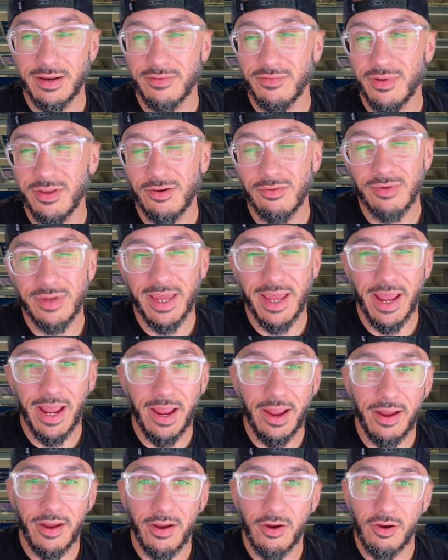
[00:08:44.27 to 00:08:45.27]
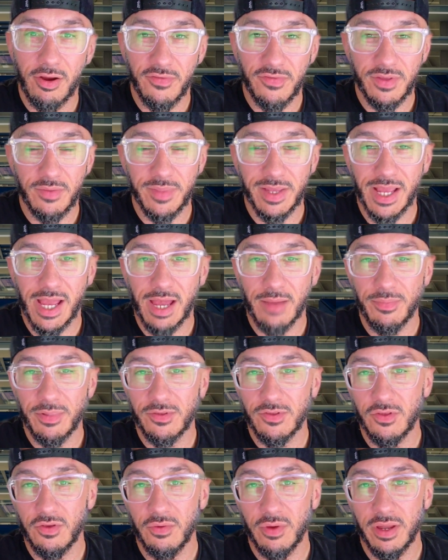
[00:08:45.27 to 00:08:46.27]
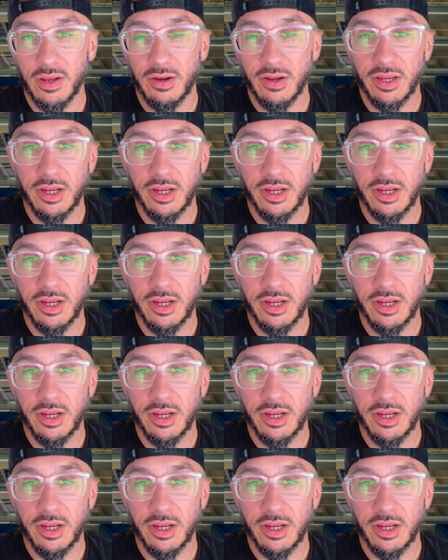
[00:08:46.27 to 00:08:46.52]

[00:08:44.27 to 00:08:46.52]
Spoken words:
I really don't care if something happens to it.